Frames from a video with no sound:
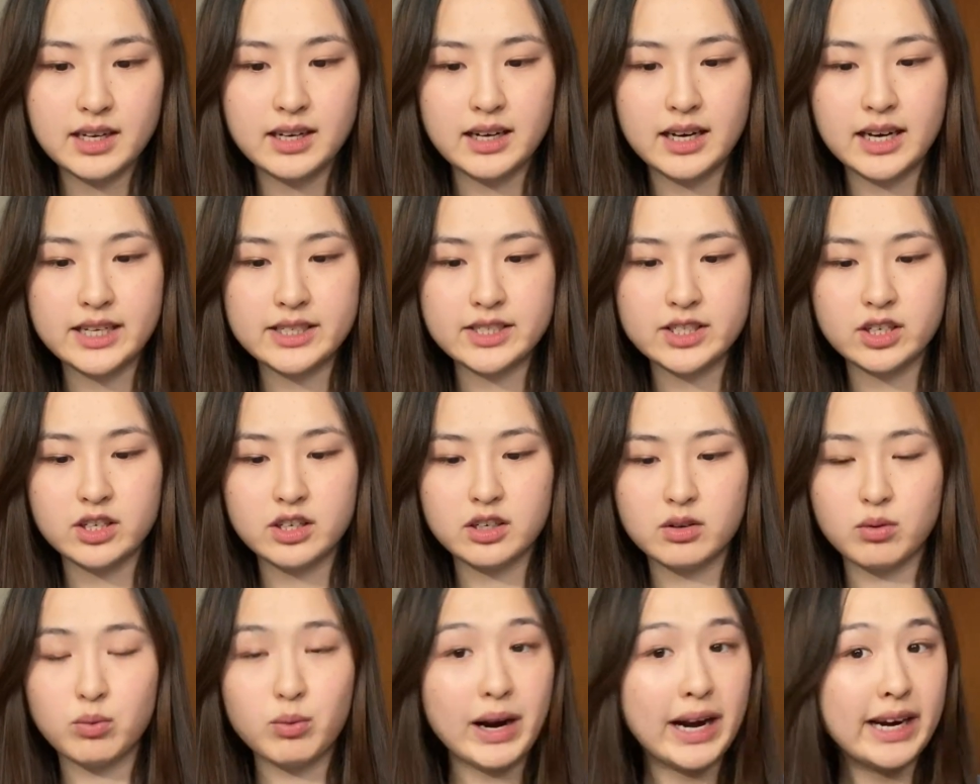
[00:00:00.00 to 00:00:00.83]
I took
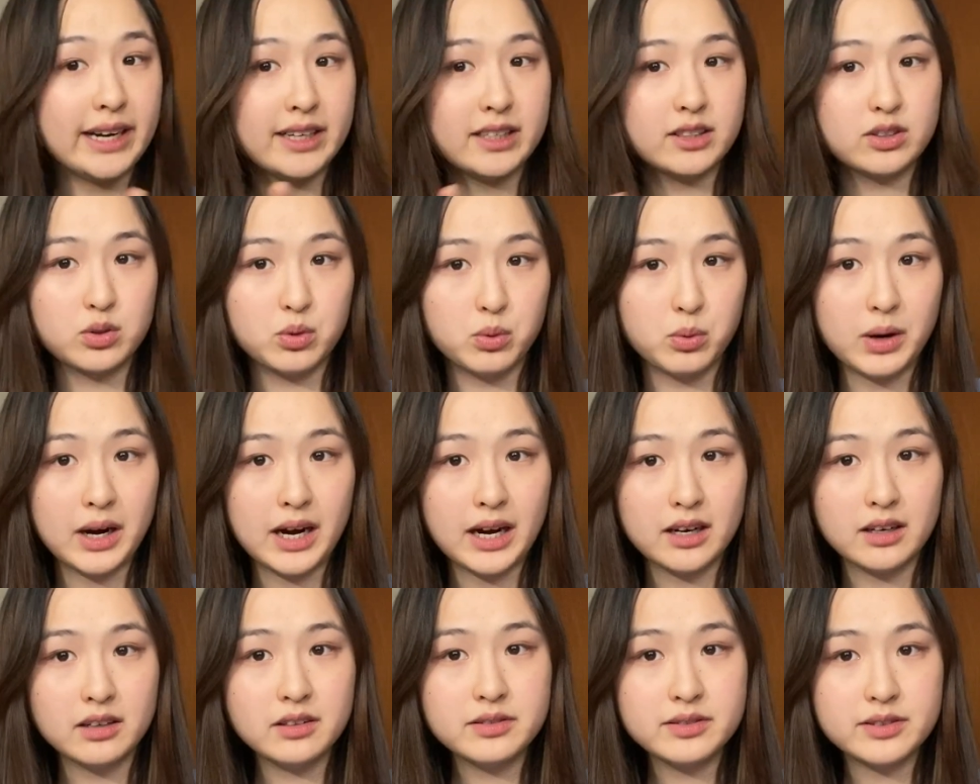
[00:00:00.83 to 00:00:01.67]
writing
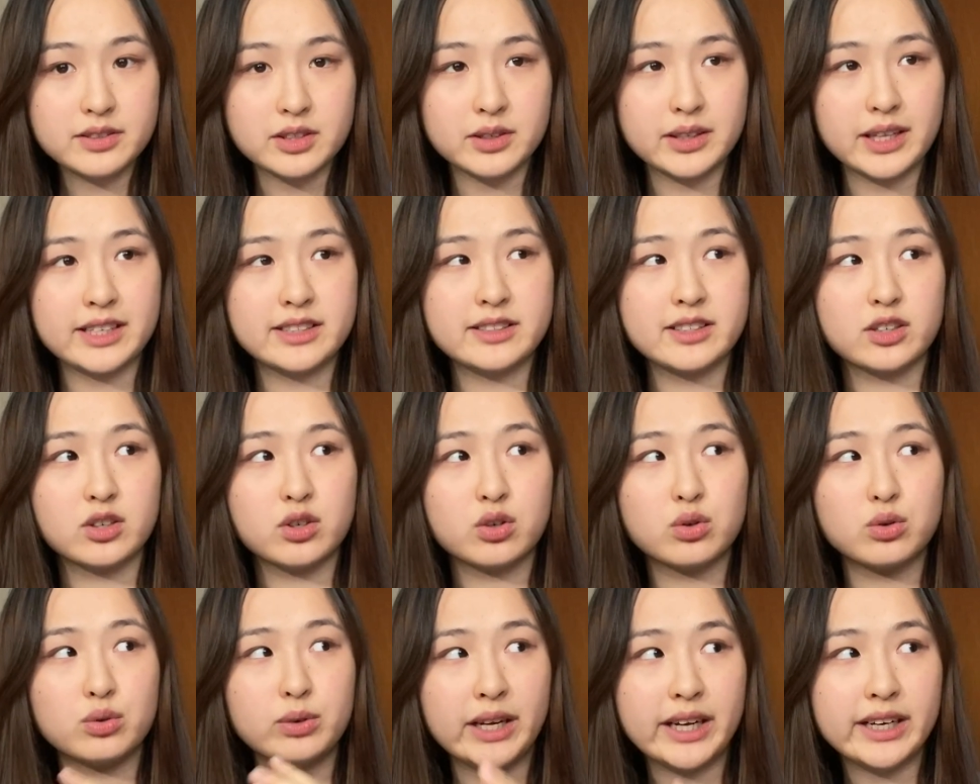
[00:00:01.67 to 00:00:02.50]
12. So that's a
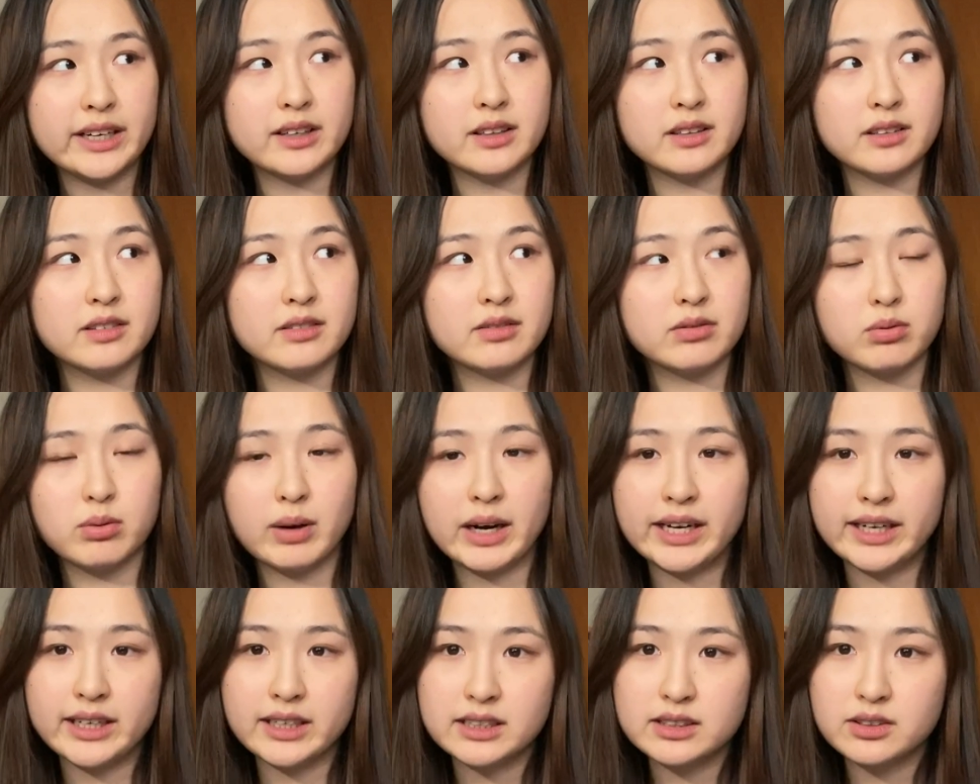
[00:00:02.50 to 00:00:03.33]
creative
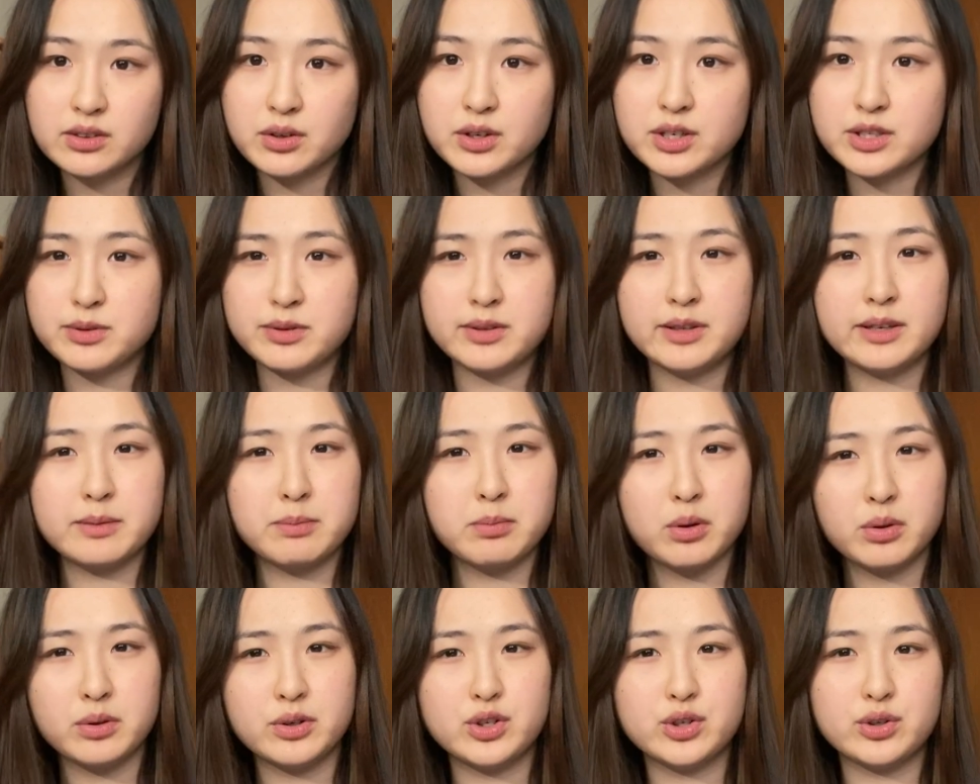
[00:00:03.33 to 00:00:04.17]
writing course. We did
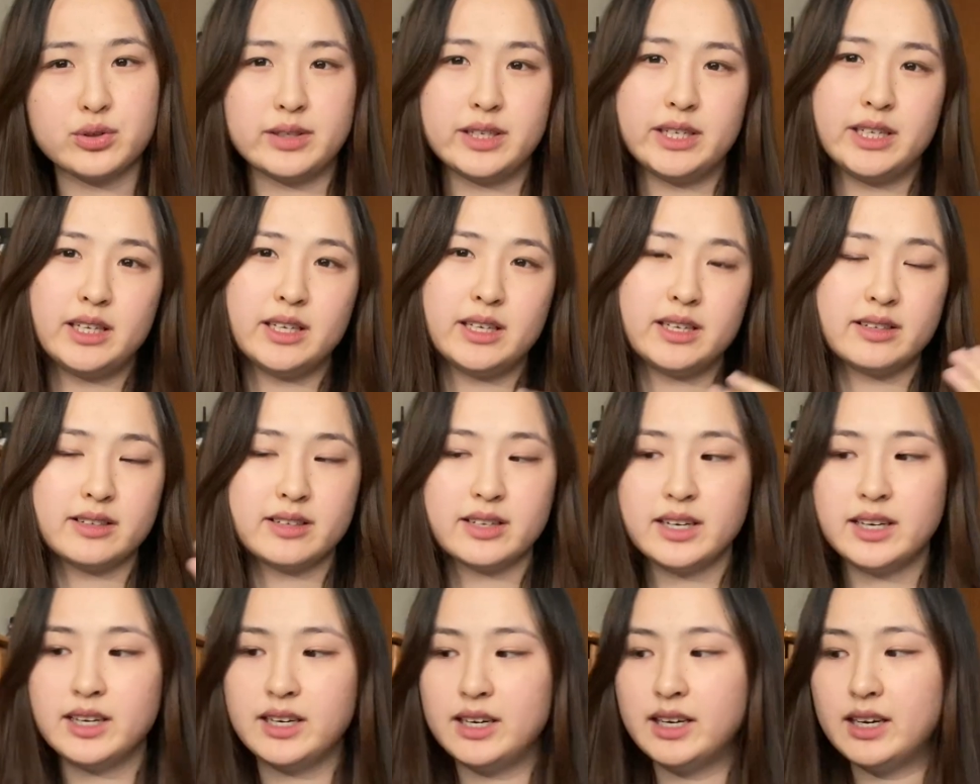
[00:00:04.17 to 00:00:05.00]
poetry and
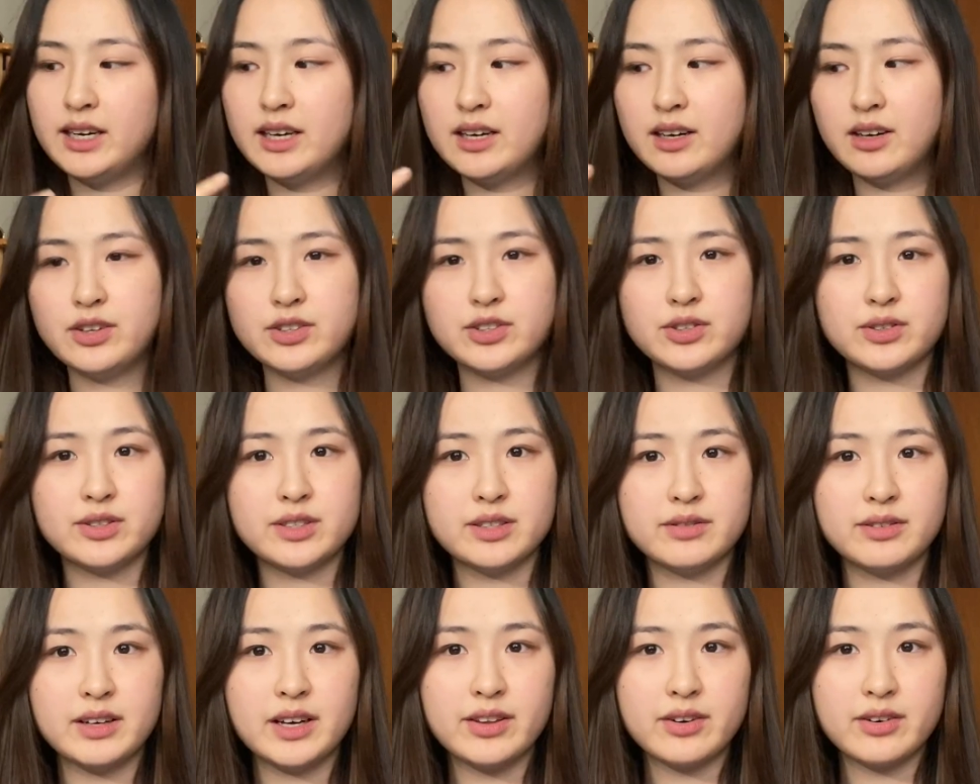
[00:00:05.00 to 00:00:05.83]
all sorts
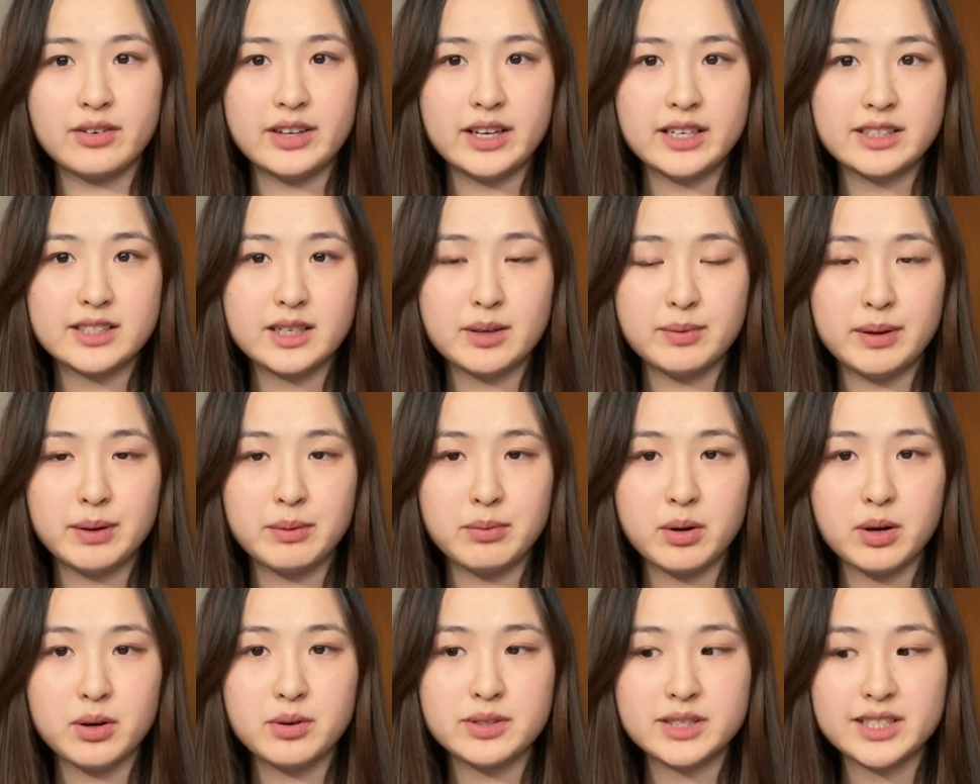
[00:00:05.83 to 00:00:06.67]
of other things that we
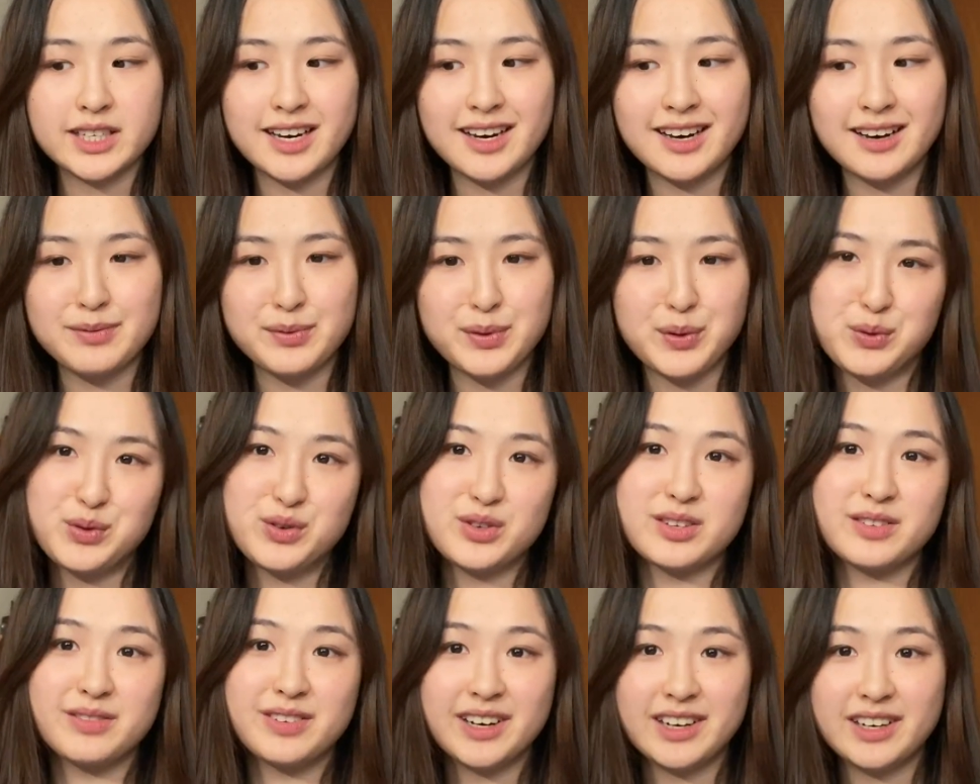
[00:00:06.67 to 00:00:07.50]
wrote. Um, it was just
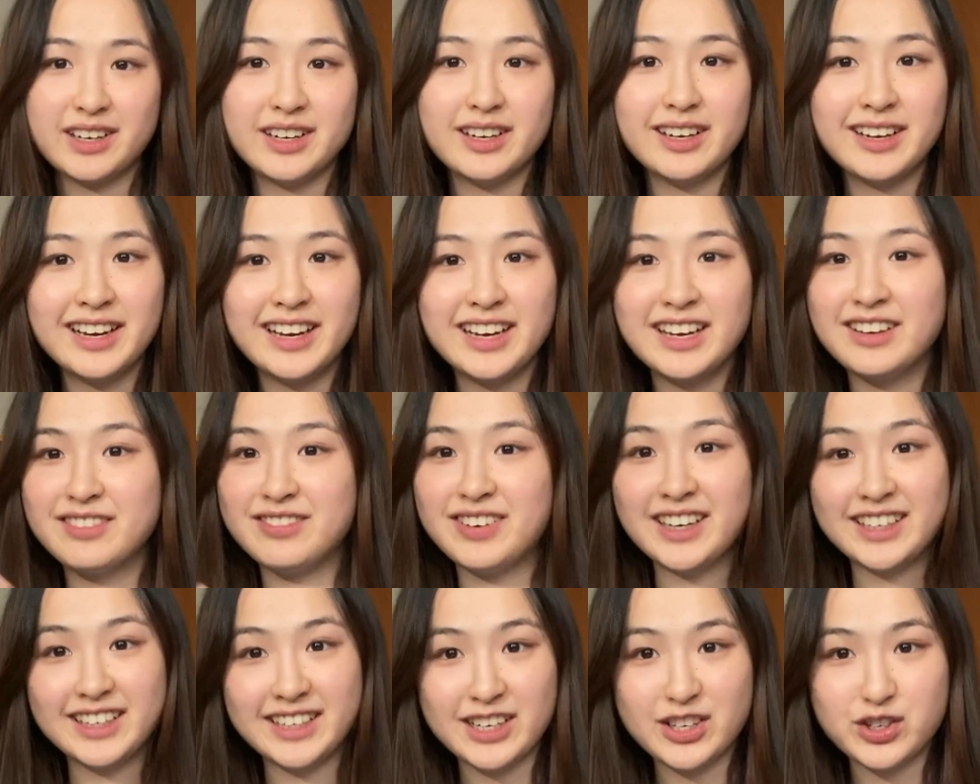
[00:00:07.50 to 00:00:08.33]
a very
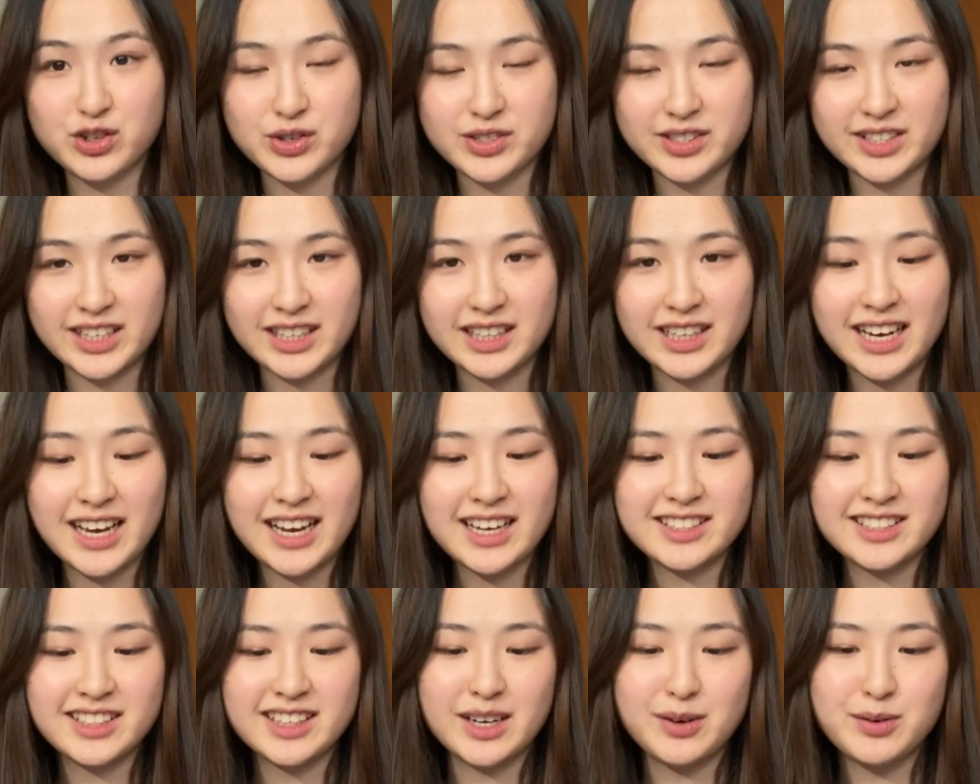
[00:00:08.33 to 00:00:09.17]
fun and interesting
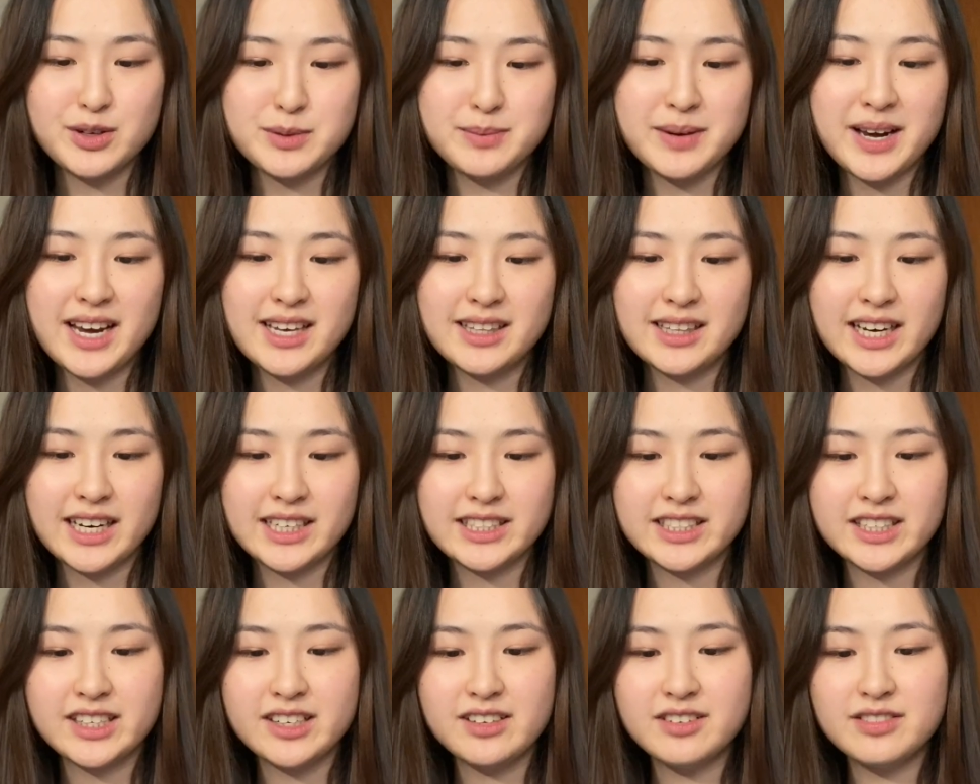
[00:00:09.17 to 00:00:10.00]
class. And that was my
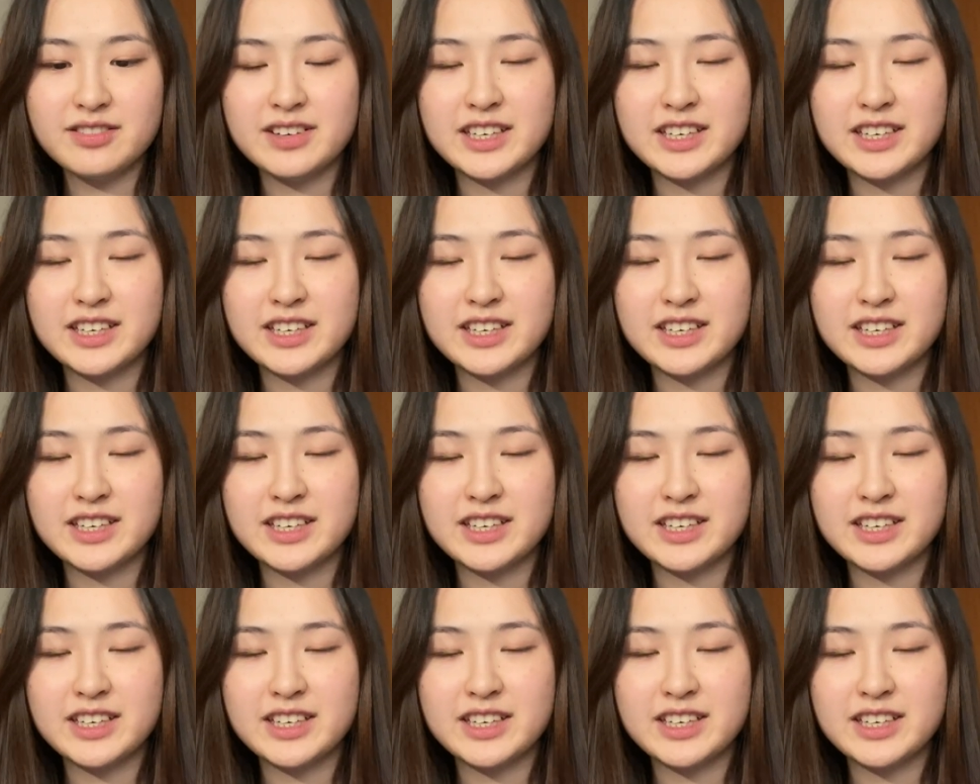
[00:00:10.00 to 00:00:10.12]
elective.